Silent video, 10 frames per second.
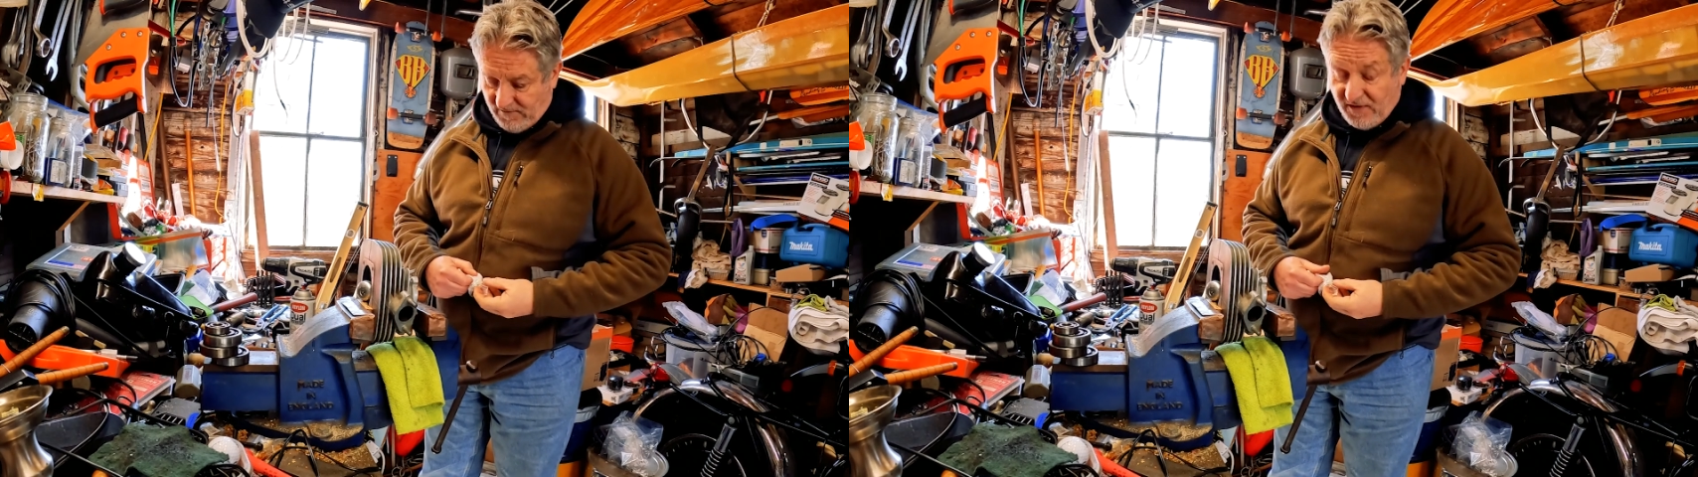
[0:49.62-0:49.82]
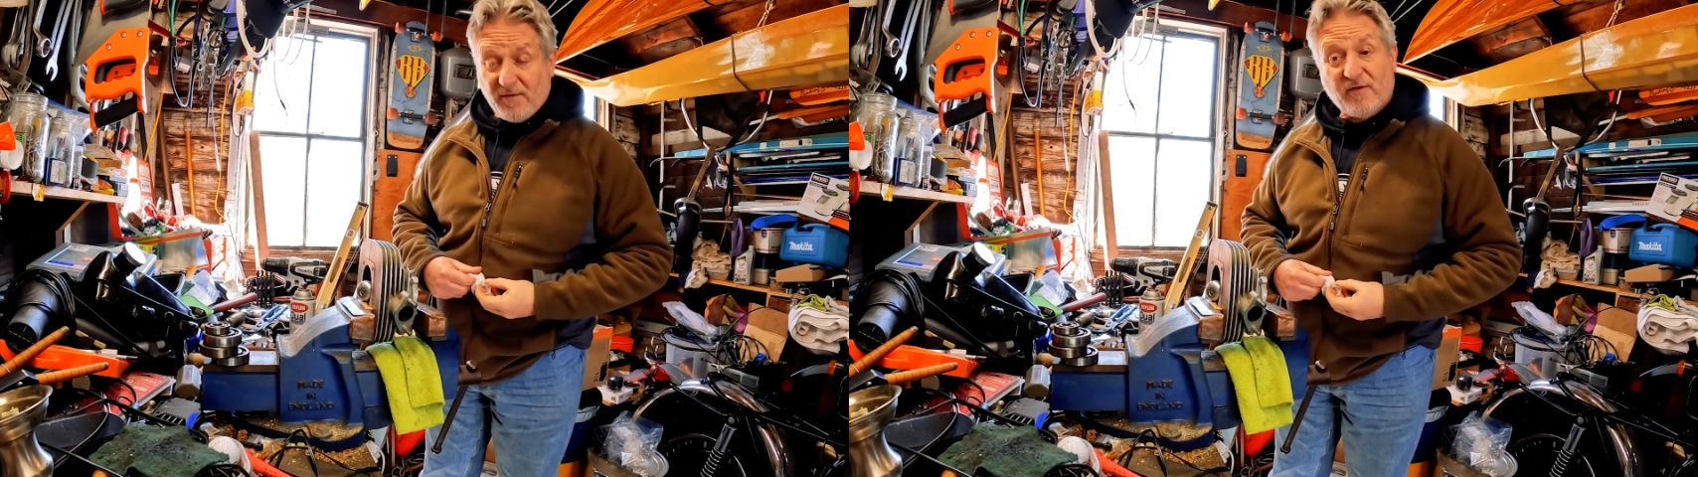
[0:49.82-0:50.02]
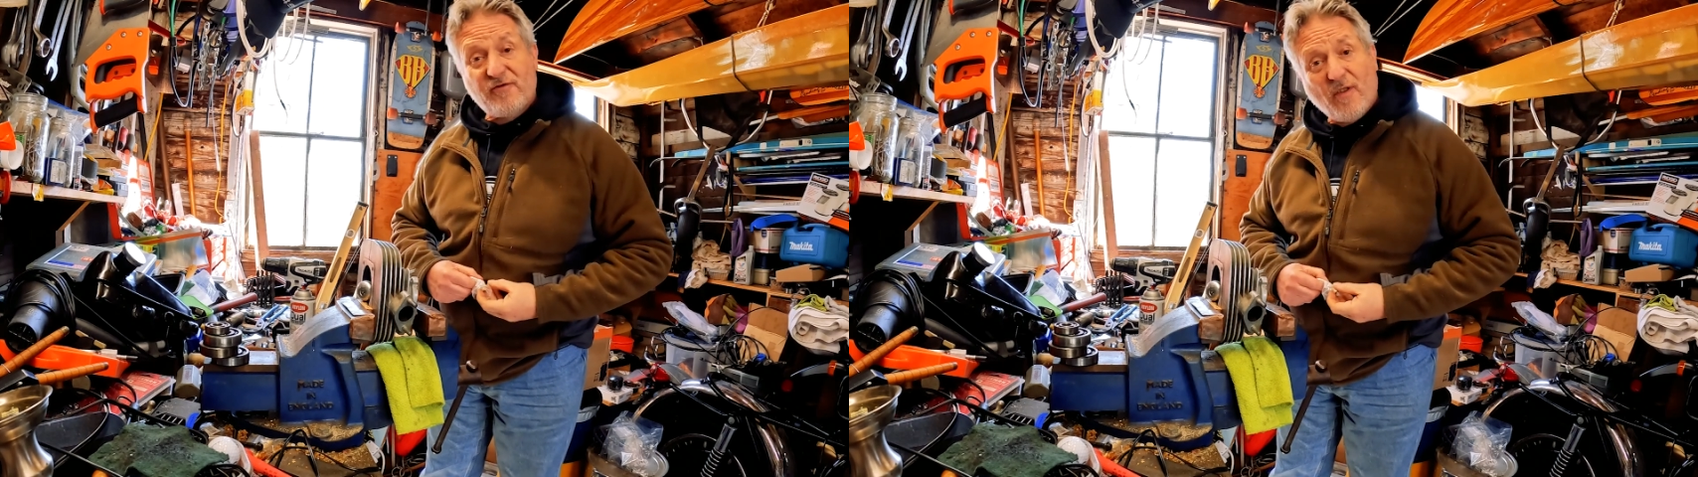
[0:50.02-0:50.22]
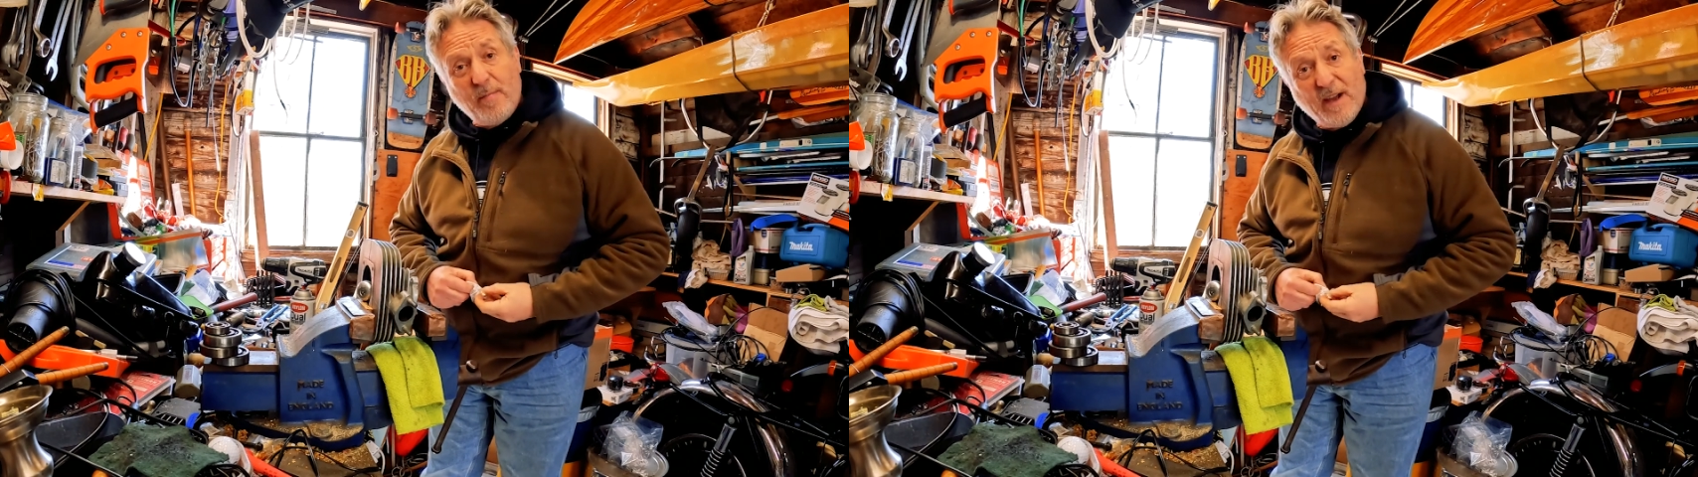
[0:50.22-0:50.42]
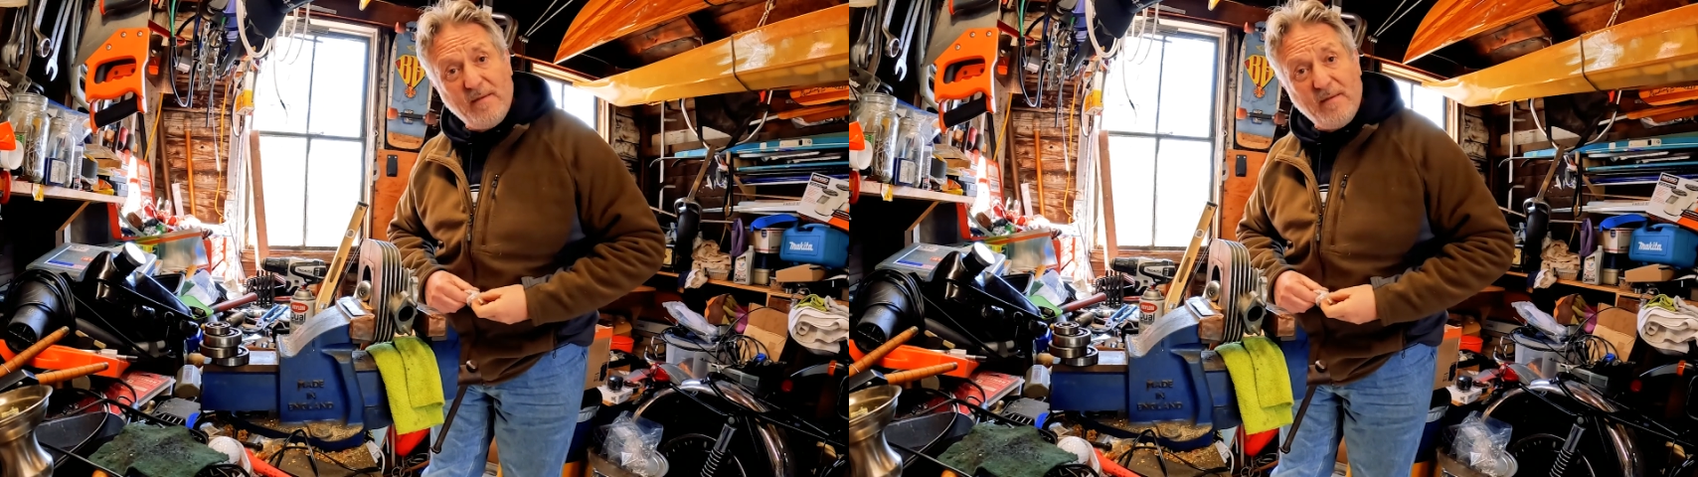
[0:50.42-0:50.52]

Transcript: That's where I drop